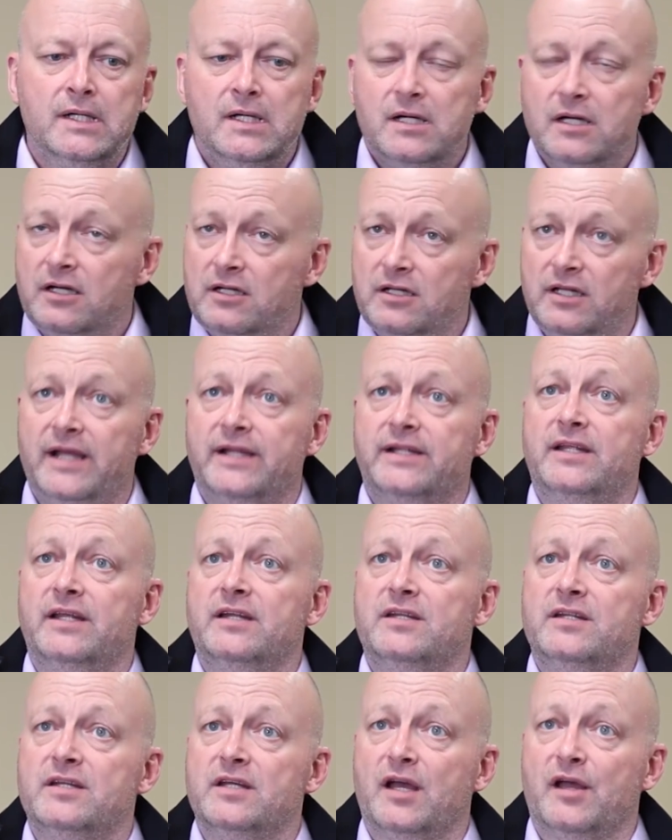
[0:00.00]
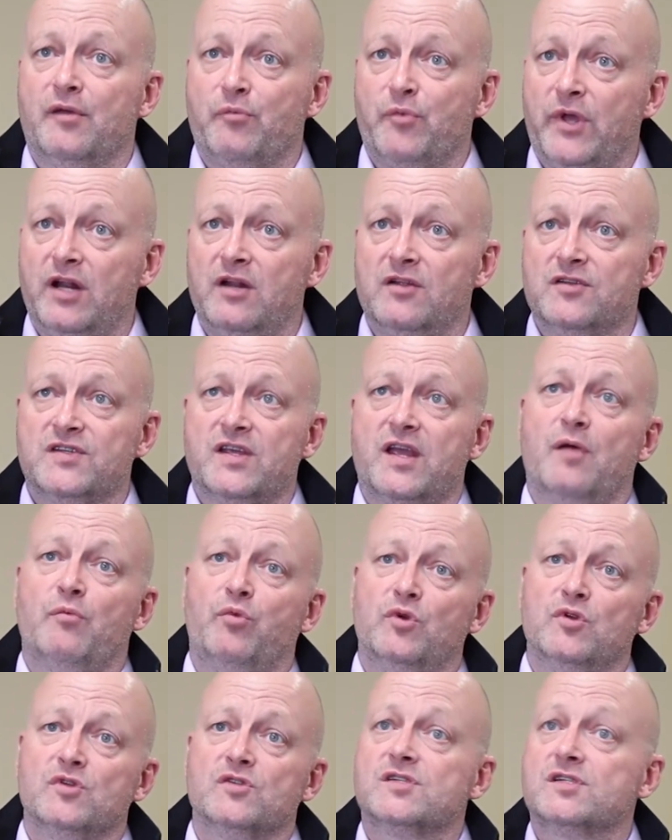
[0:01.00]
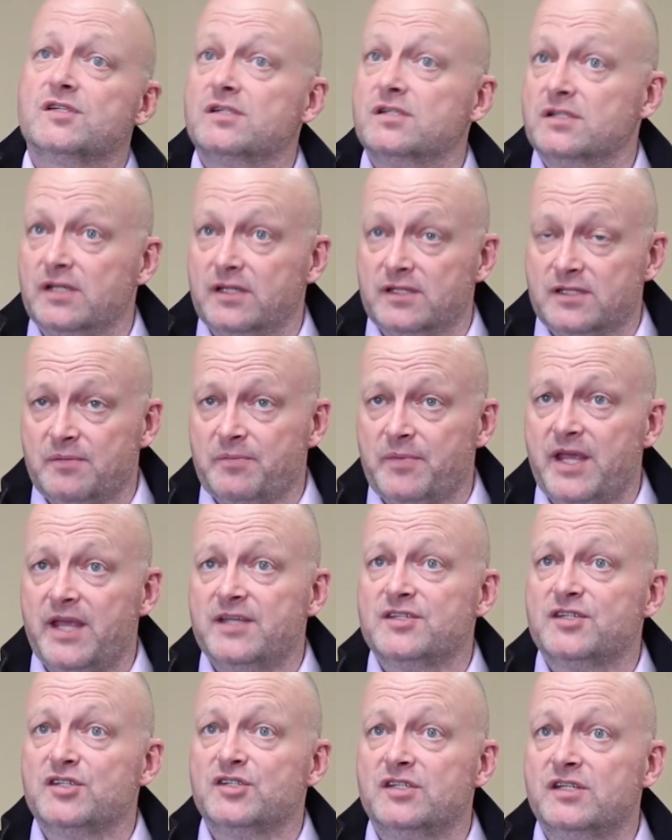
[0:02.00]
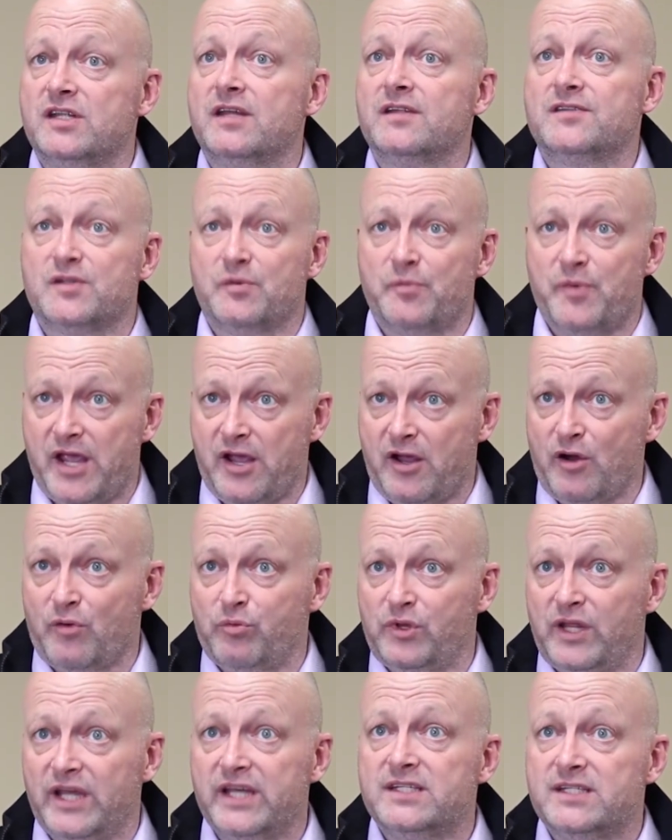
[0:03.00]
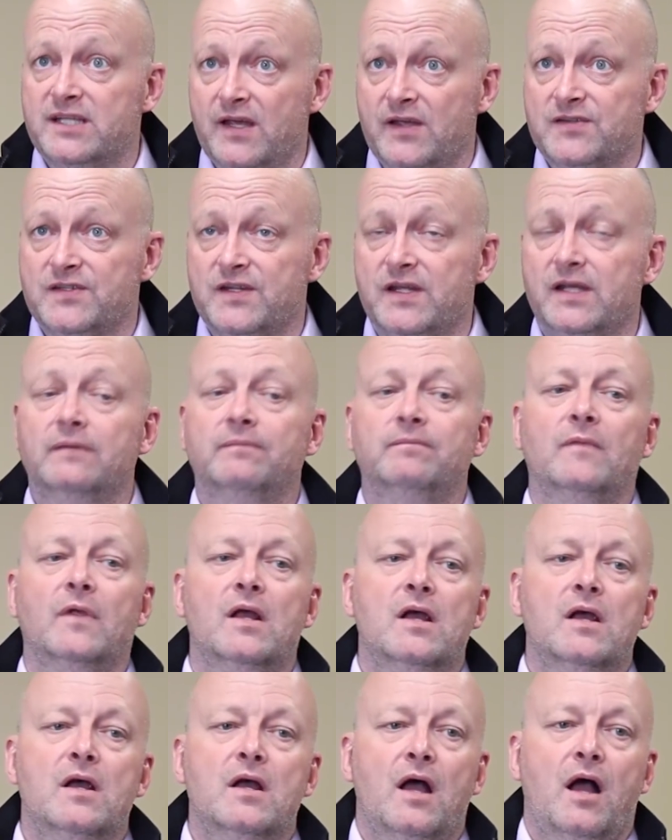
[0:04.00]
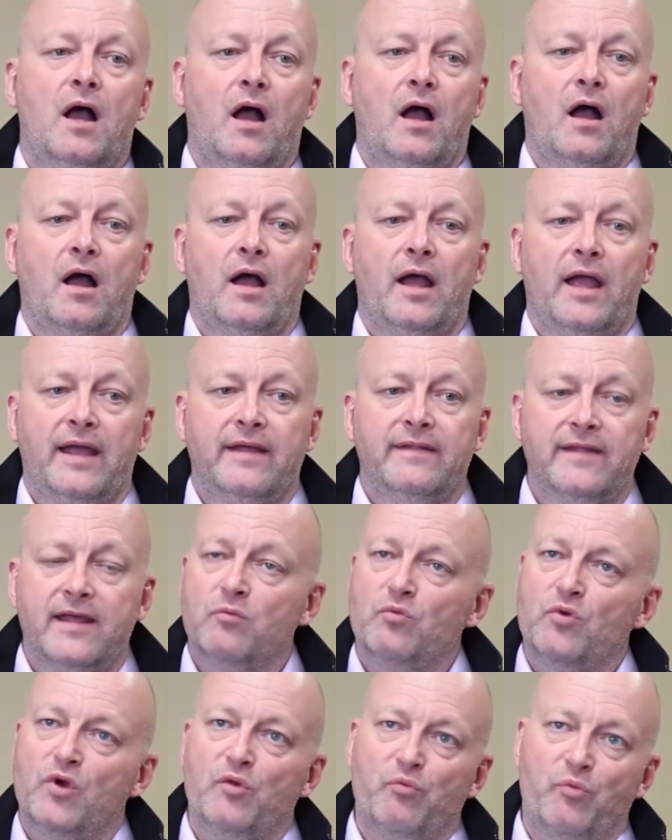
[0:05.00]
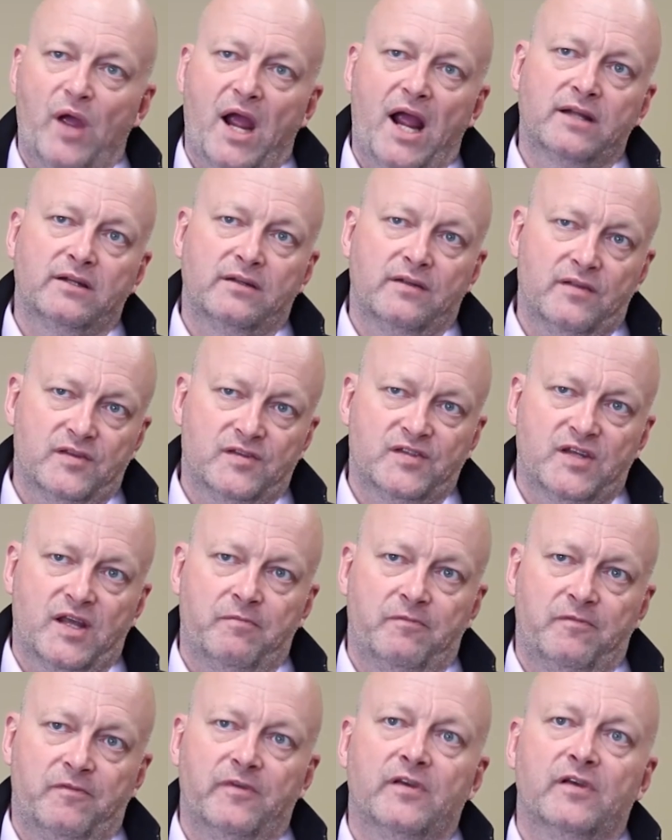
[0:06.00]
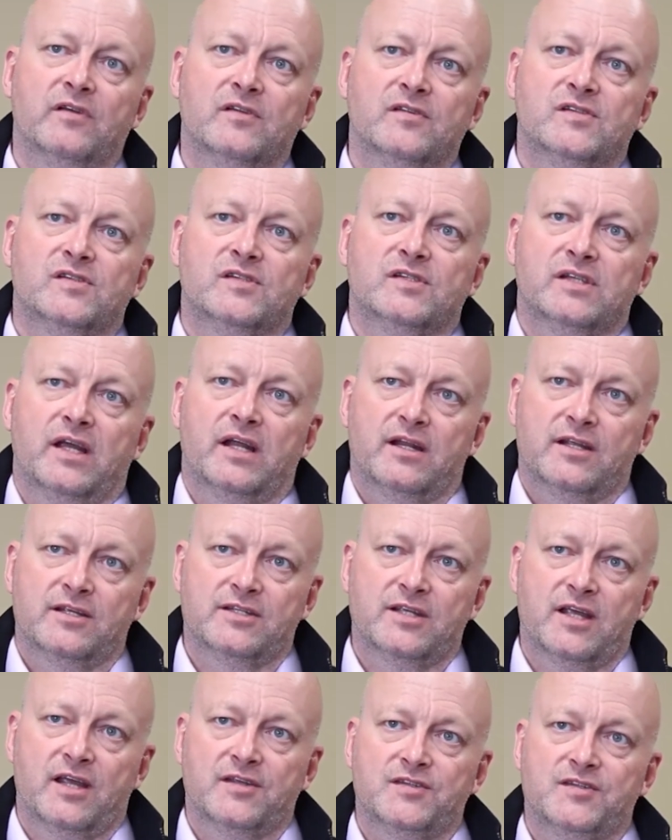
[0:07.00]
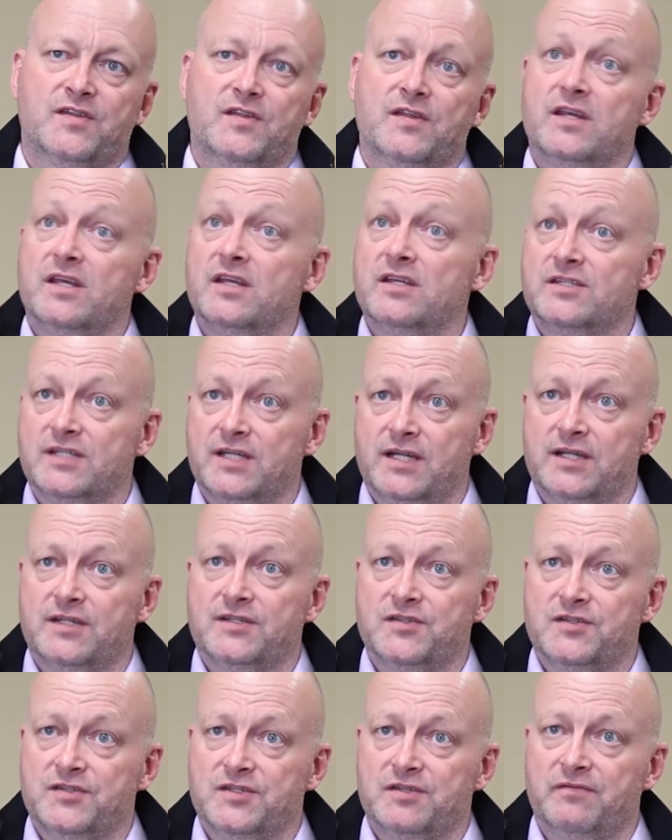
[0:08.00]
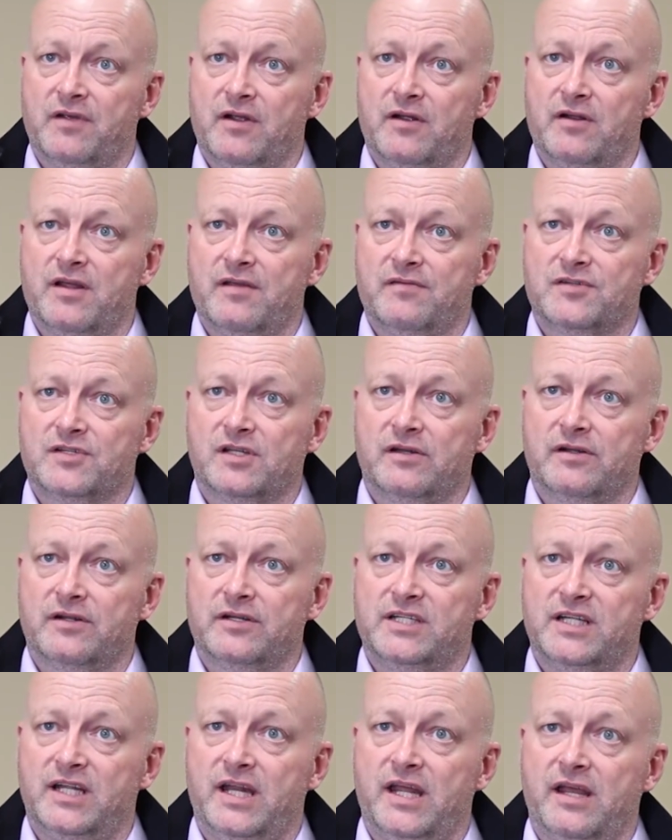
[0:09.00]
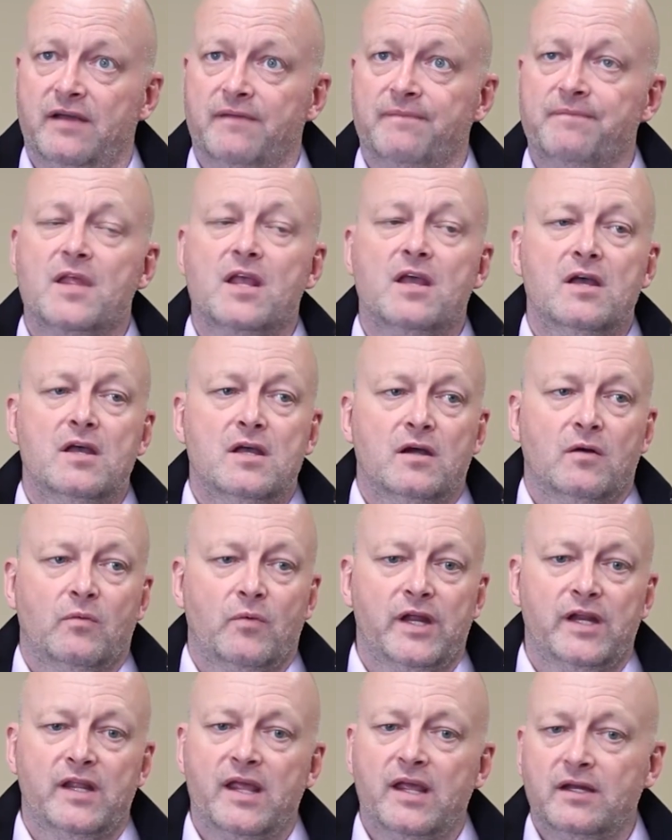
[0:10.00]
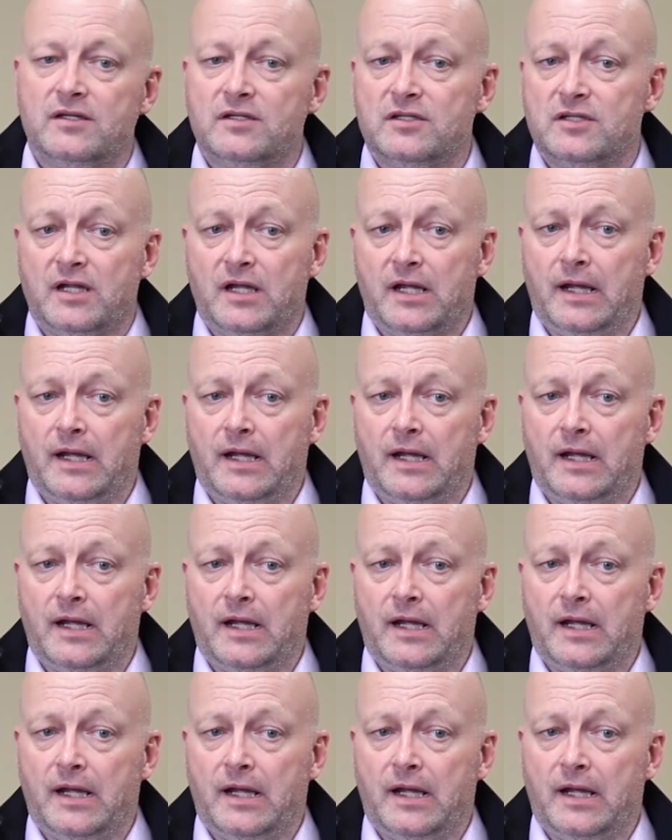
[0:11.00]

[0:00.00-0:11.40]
collected petal samples, in some cases did some agar plate testing, and then went back to the same fields and assessed the incidence and severity of Sclerotinia. We then,